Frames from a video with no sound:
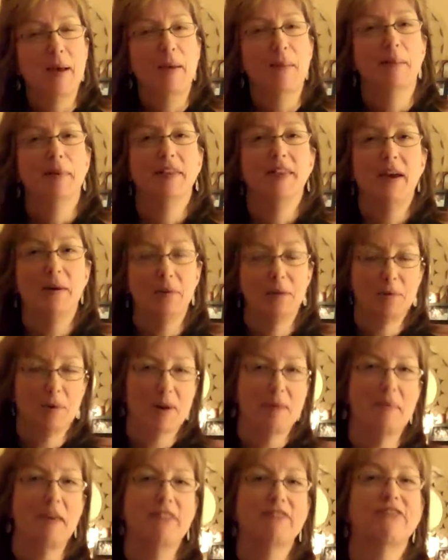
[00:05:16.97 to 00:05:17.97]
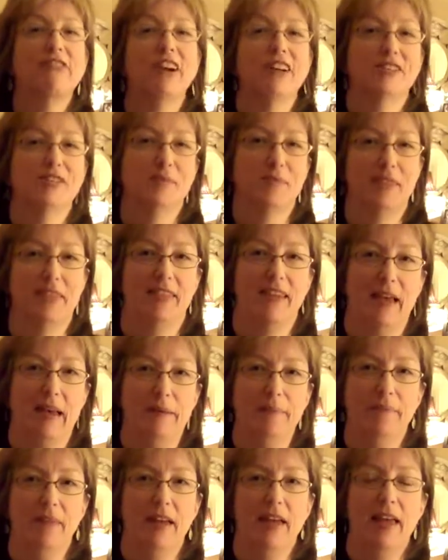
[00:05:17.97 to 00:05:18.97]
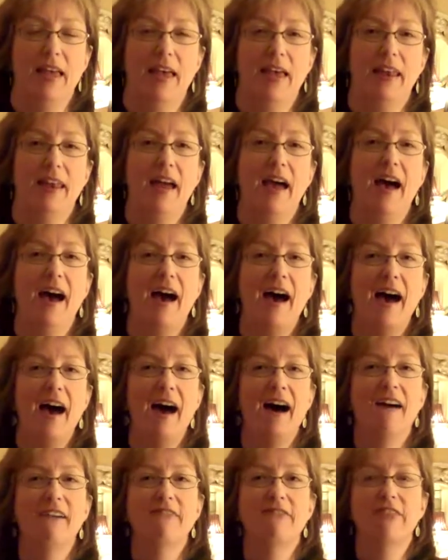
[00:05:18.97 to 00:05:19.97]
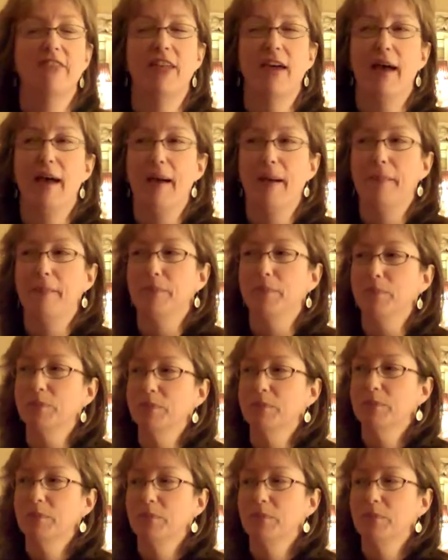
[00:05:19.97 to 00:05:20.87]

but that we want to make friends with them and have them